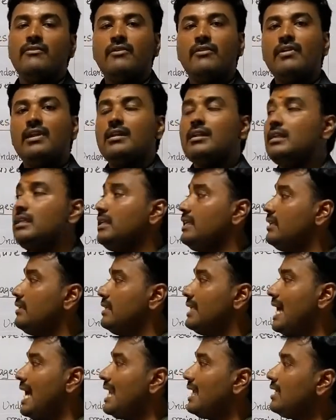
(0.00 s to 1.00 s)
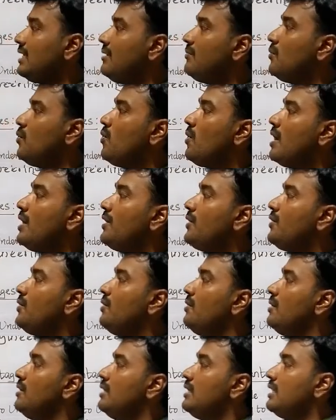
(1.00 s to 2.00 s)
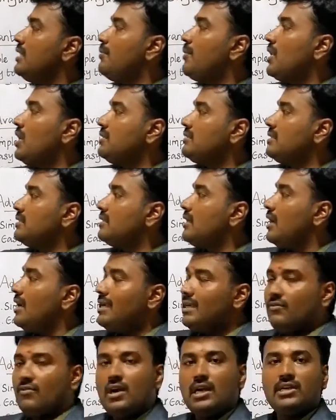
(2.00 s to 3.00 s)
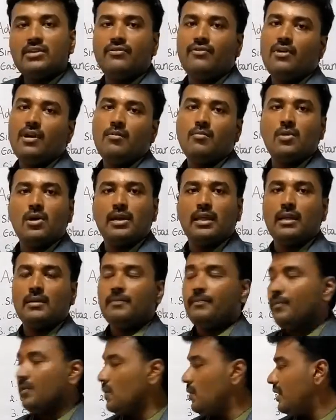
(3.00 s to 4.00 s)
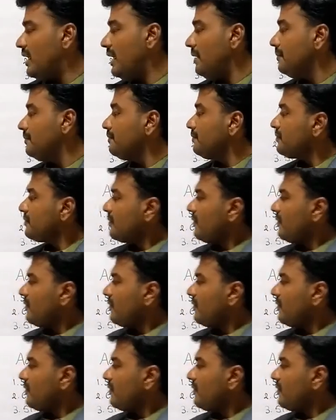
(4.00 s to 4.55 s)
we will directly move on to the process called waterfall model. Okay.